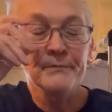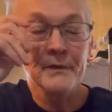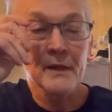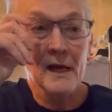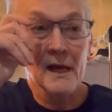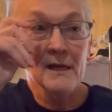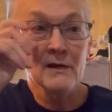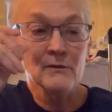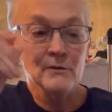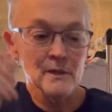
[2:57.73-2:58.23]

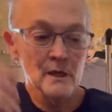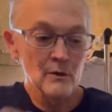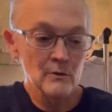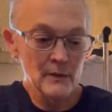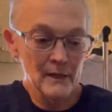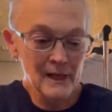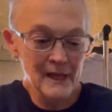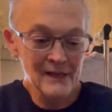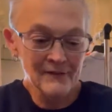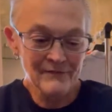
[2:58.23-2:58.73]
I don't know.
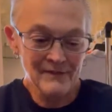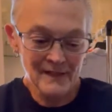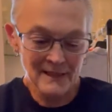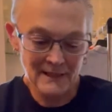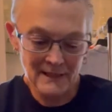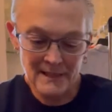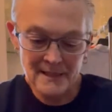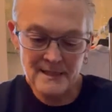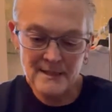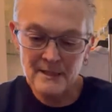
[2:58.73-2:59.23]
If I
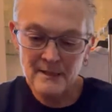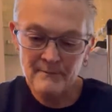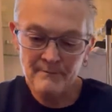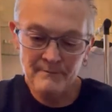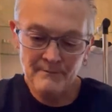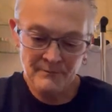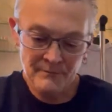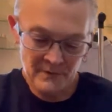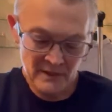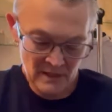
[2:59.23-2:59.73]
list
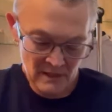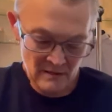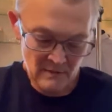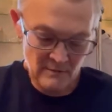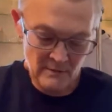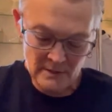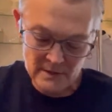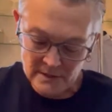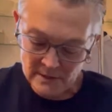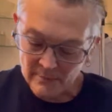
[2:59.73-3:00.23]
them
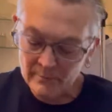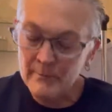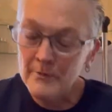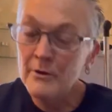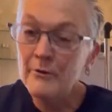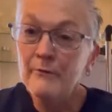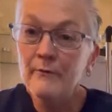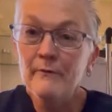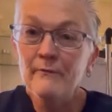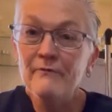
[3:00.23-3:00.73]
to
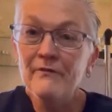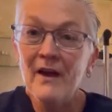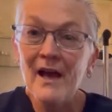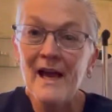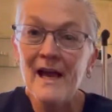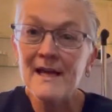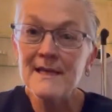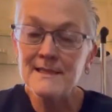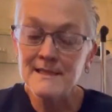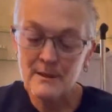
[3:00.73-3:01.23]
move them fast,